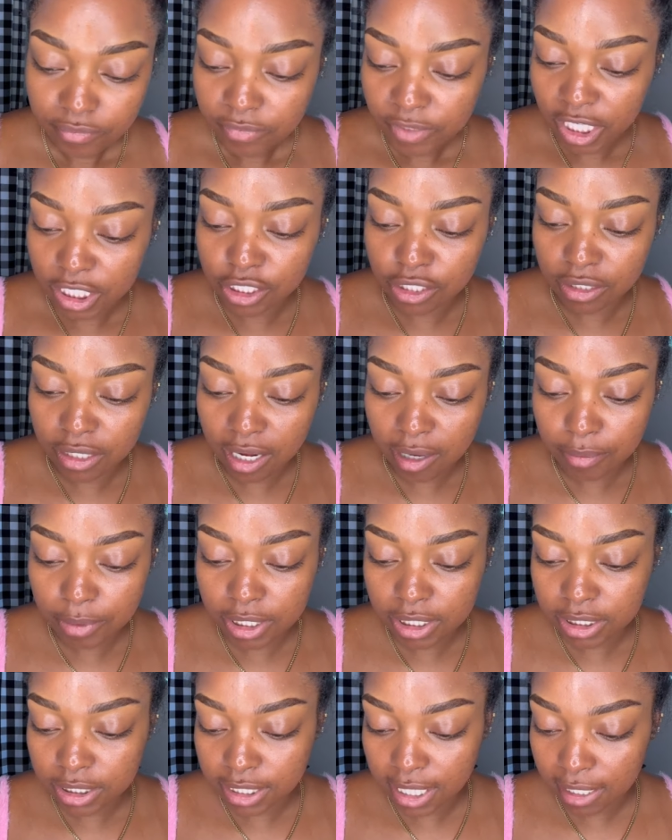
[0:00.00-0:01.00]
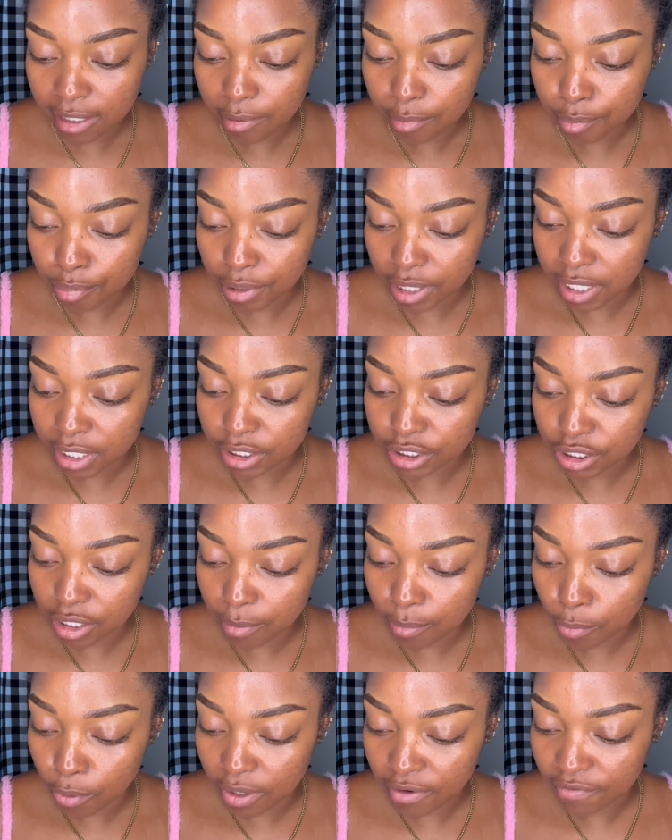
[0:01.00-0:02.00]
So now I'm gonna take a brush, a
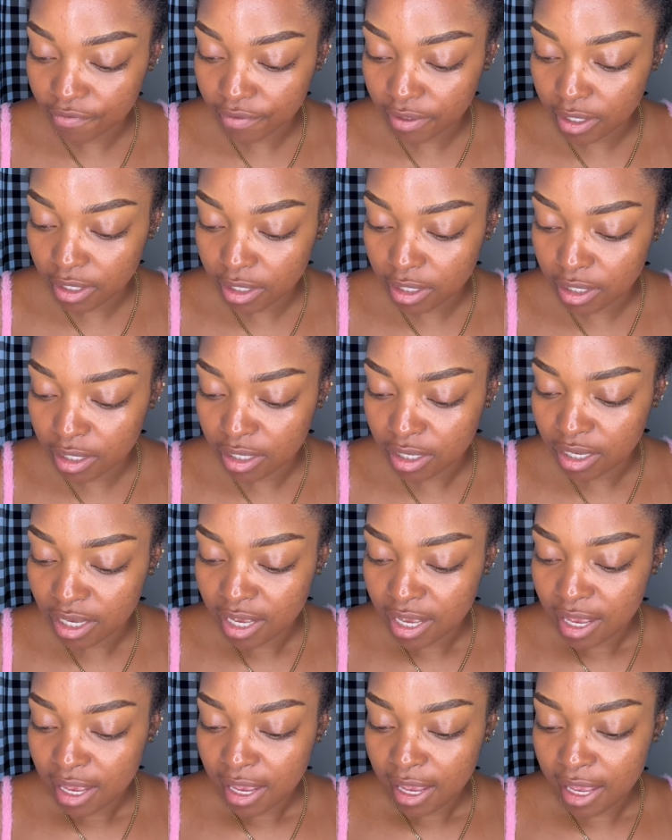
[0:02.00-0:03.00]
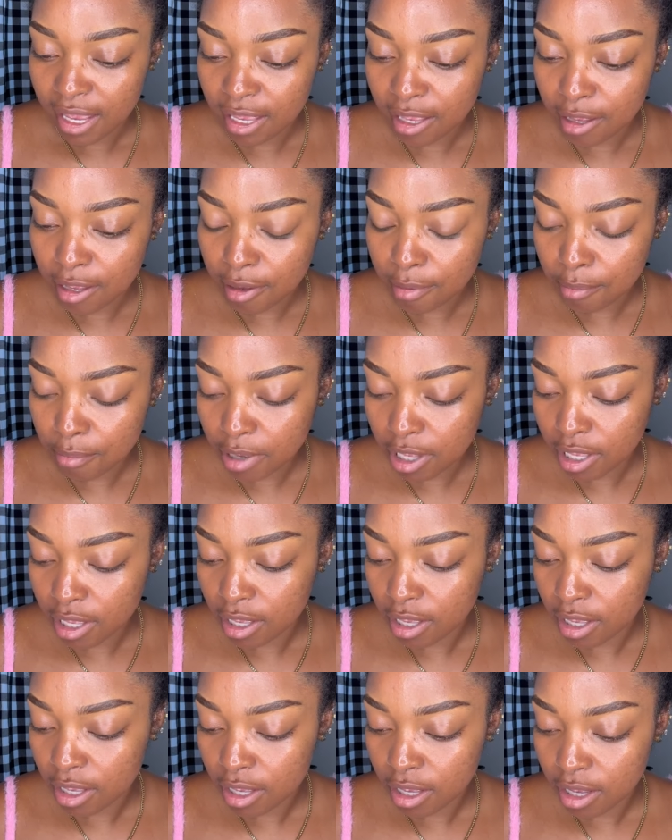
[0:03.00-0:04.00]
Morphe
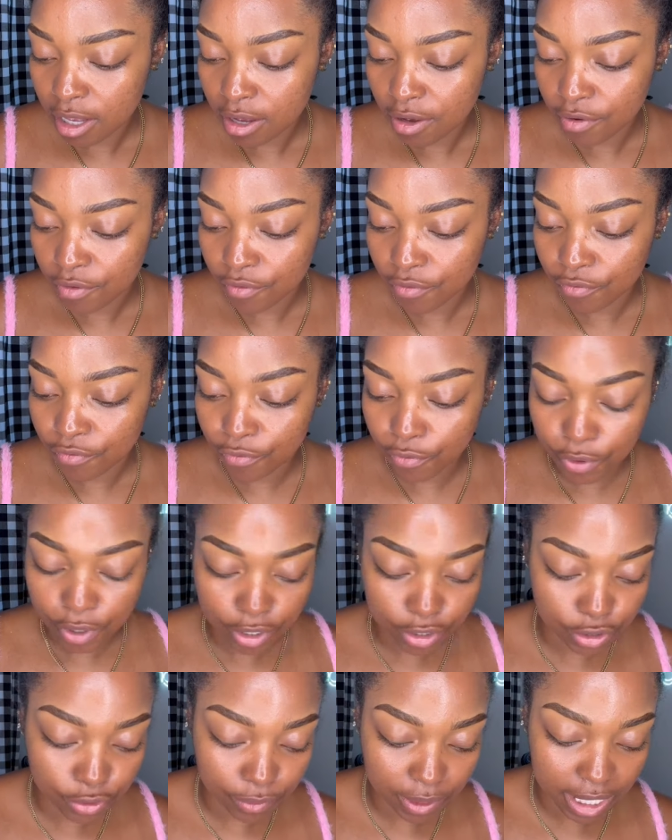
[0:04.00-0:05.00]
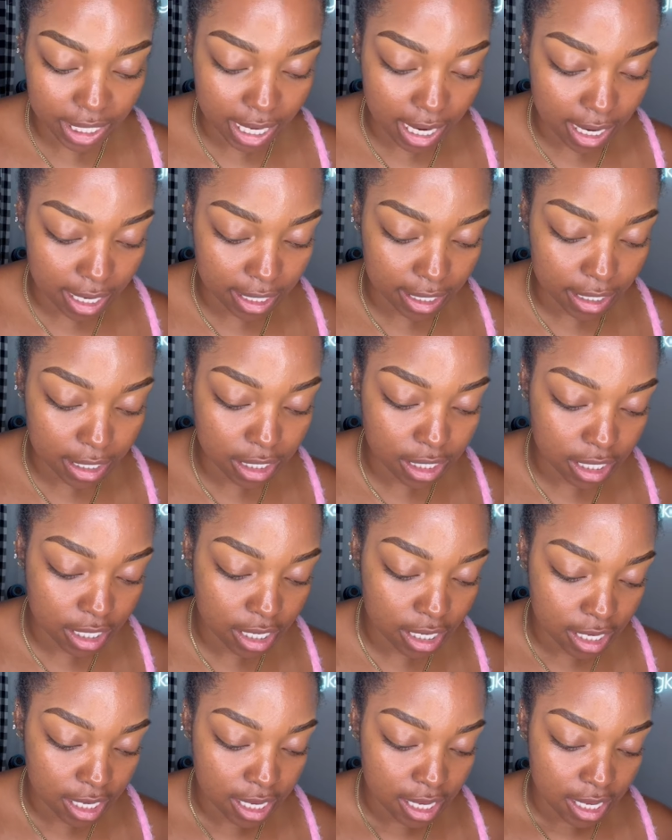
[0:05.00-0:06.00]
M439,
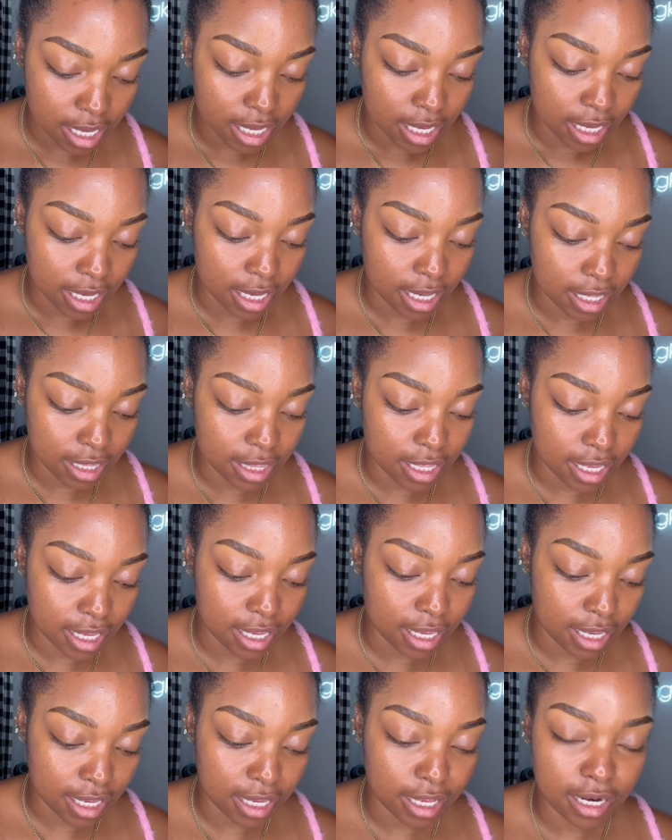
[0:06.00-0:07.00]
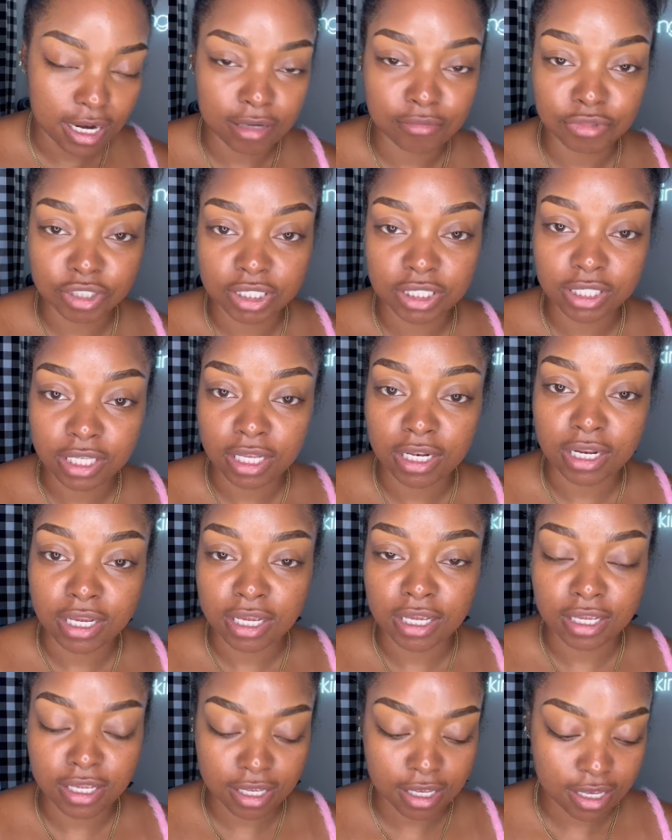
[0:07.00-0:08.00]
and then I'm just
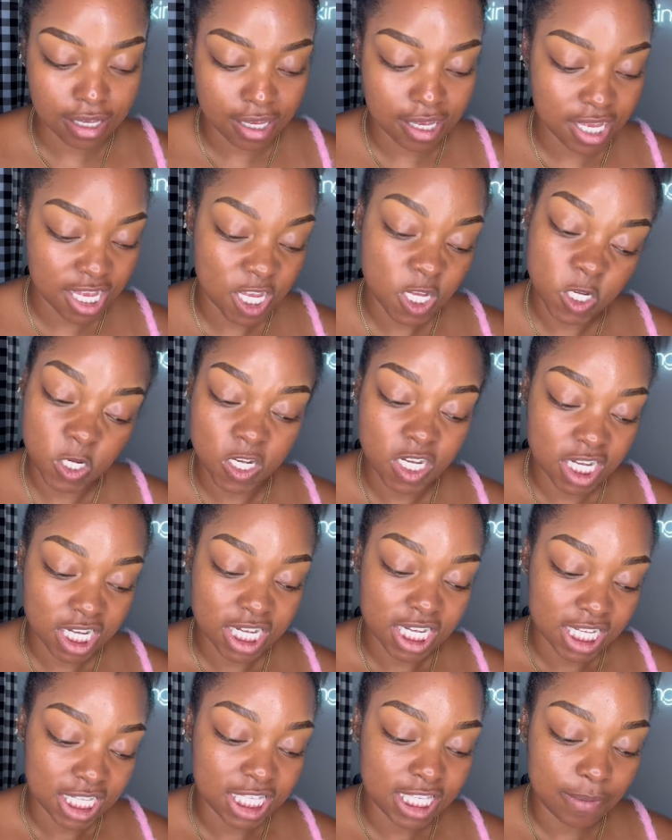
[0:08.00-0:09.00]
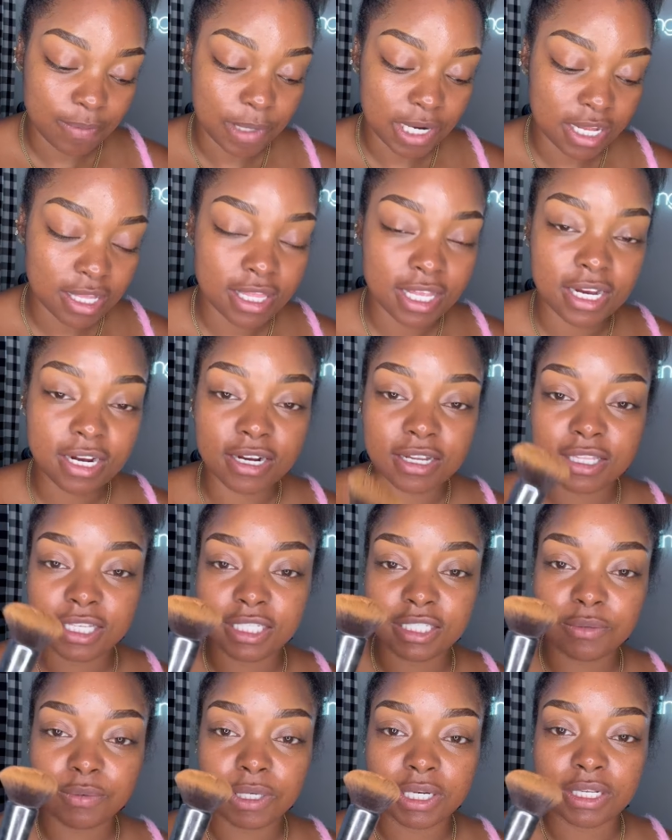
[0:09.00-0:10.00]
gonna dip it in there. This
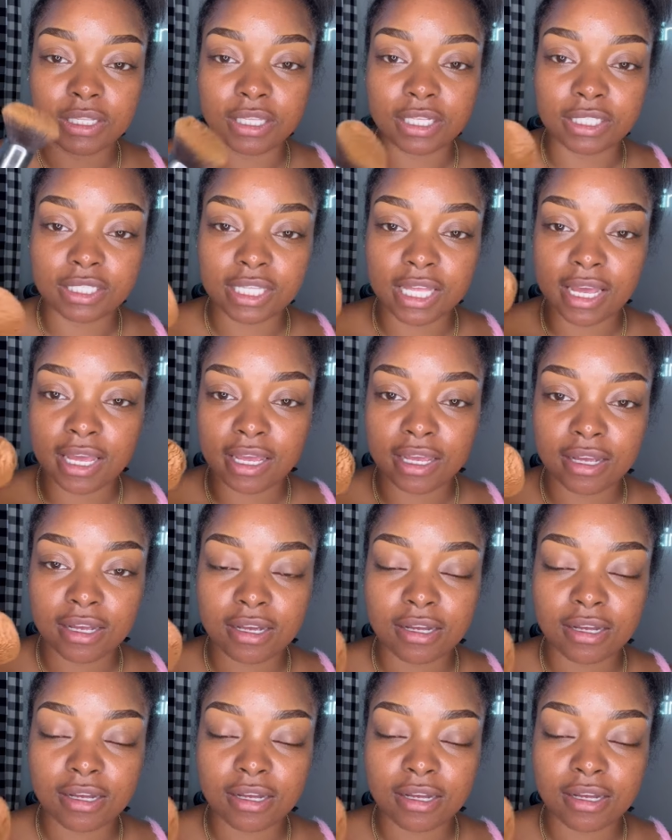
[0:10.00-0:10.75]
is what it looks like.